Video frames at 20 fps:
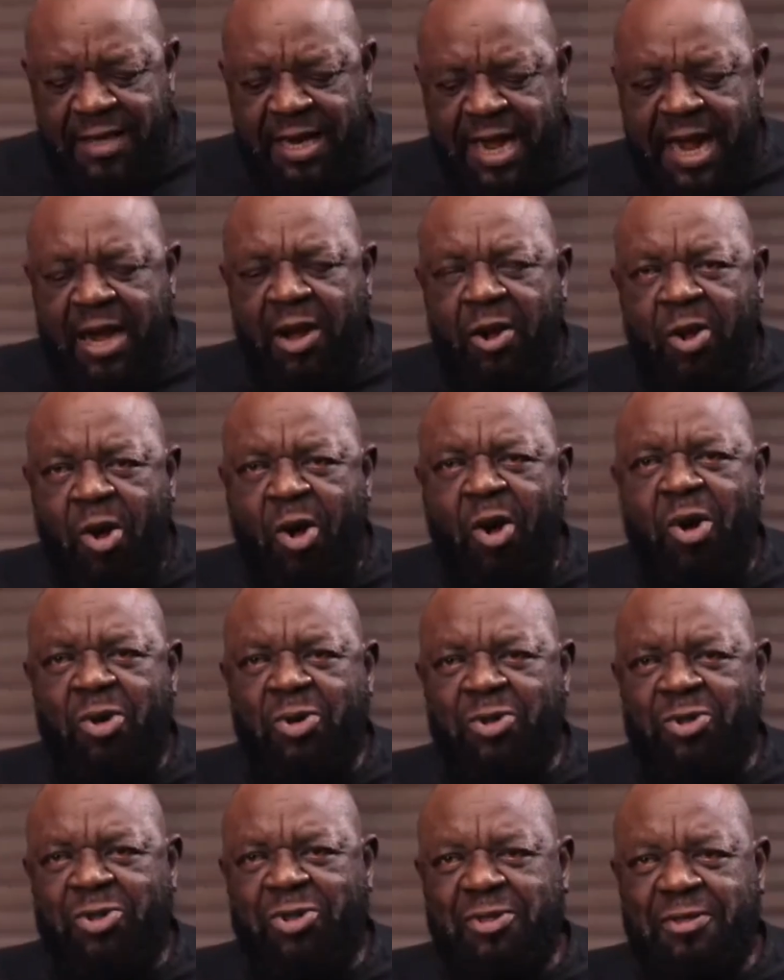
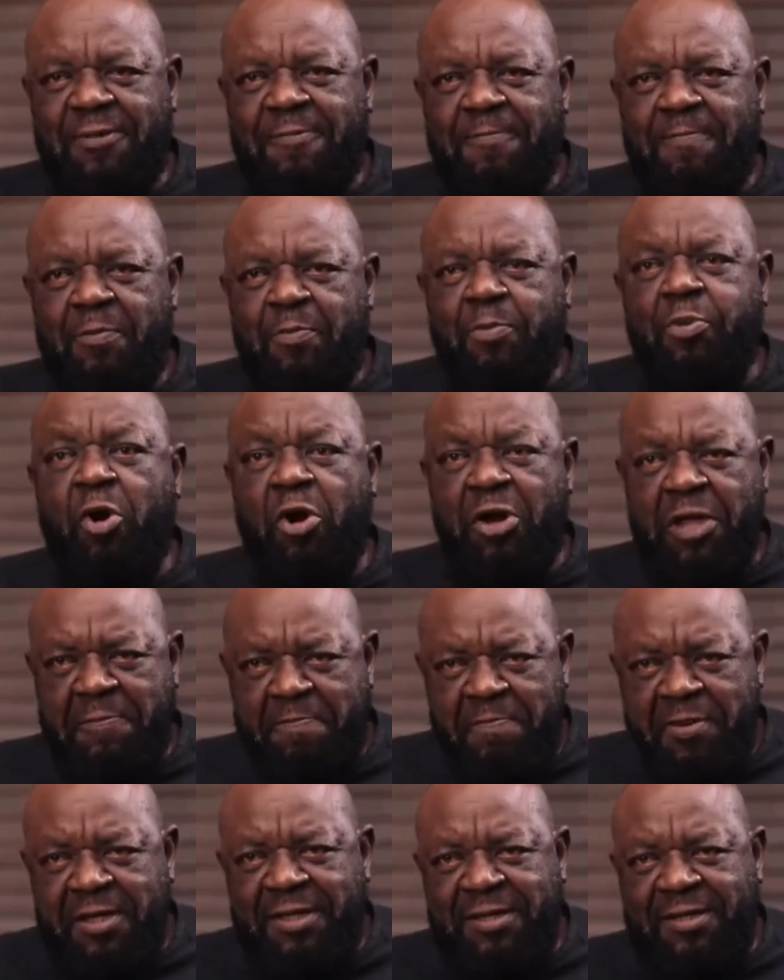laws
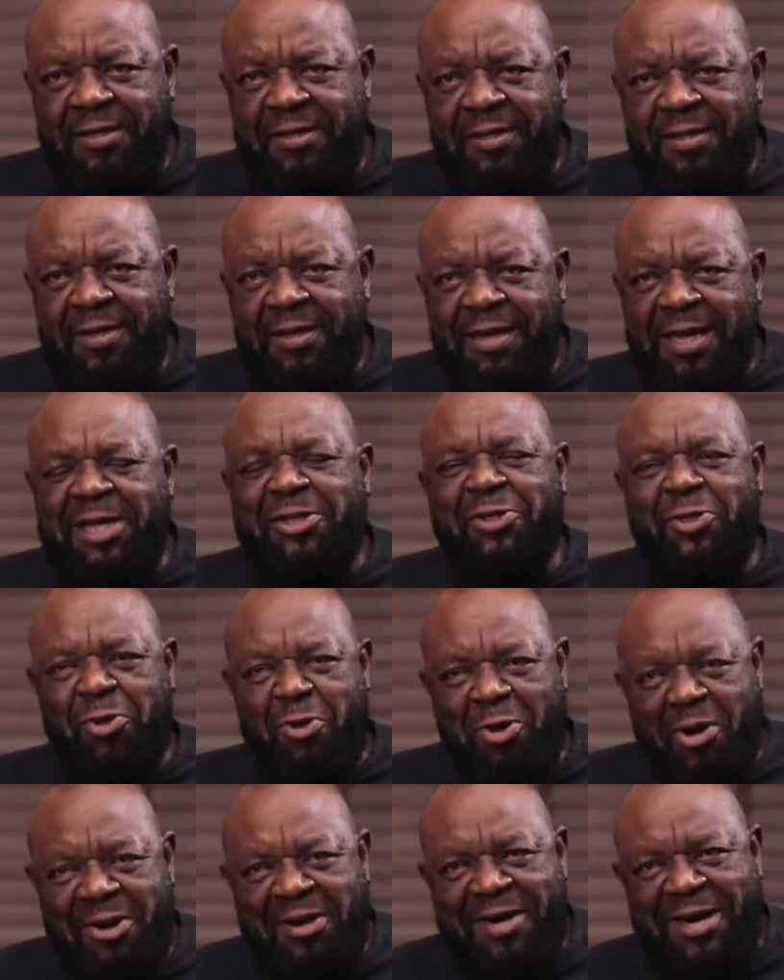prohibit
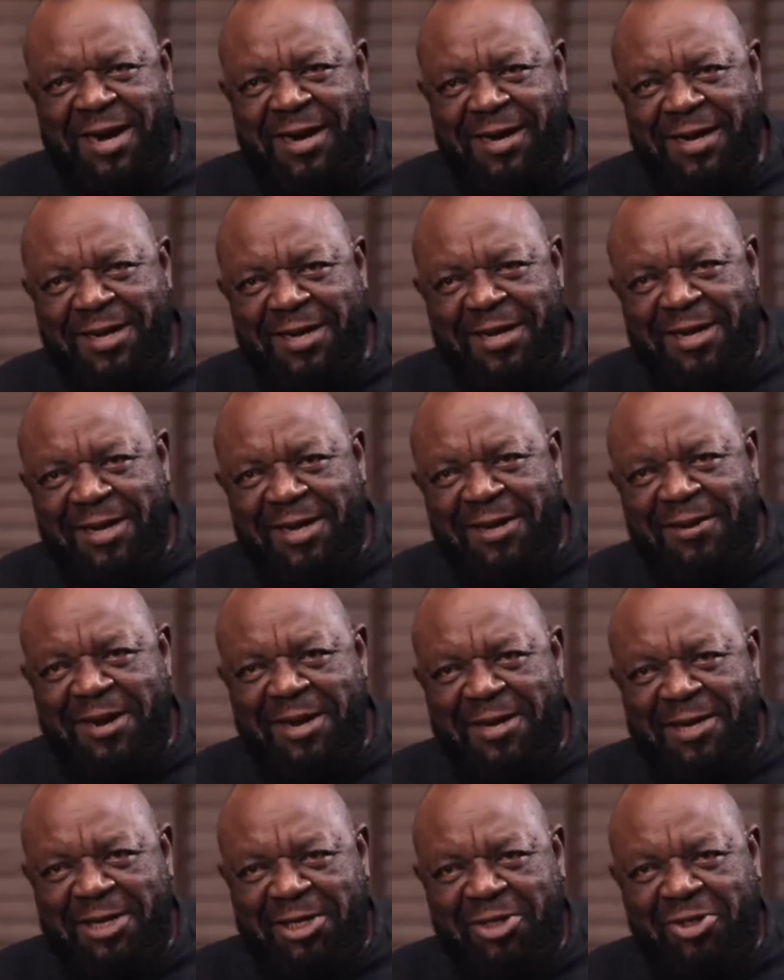extraordinary
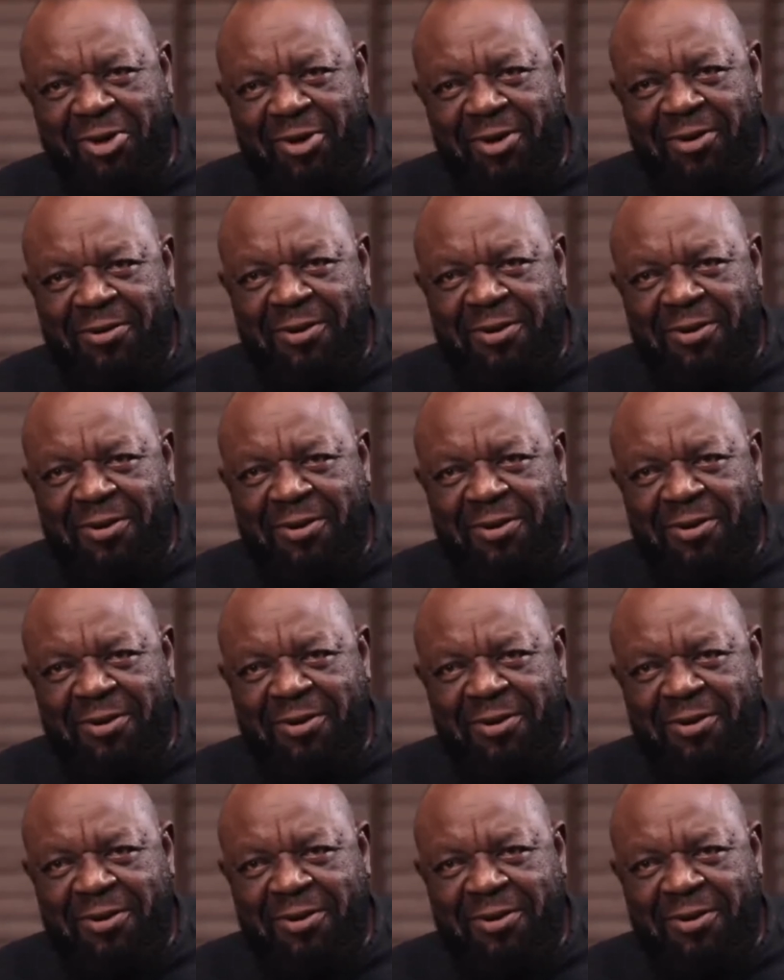rendition.